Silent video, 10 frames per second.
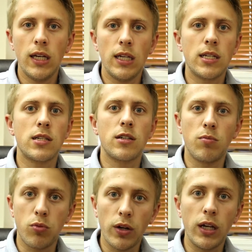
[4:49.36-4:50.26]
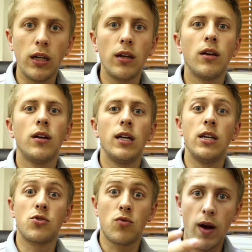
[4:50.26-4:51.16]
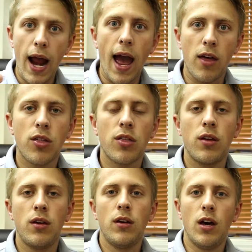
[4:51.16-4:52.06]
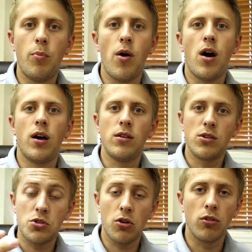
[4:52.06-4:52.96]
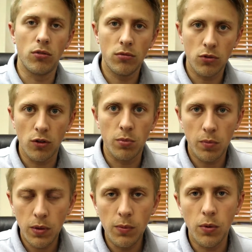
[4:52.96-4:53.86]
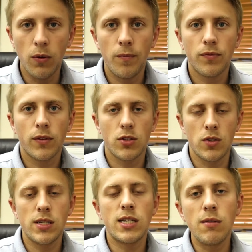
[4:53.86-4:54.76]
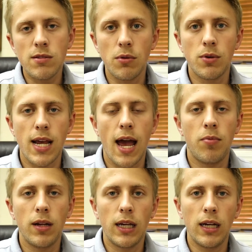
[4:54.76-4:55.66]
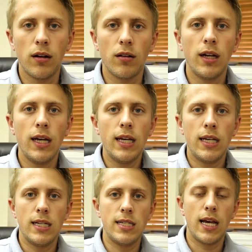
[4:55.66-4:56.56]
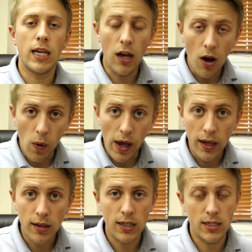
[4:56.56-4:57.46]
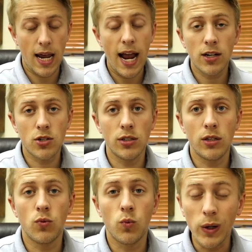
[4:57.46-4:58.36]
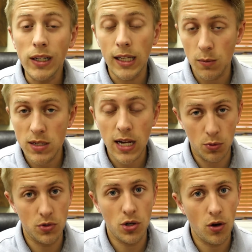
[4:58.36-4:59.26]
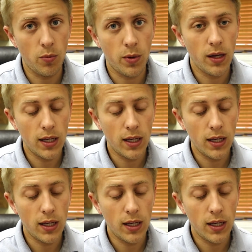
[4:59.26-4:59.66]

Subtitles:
It's to bring his wrath upon a certain group of people. So this seems to be what's happening here, is that Yahweh is actually really upset with Job.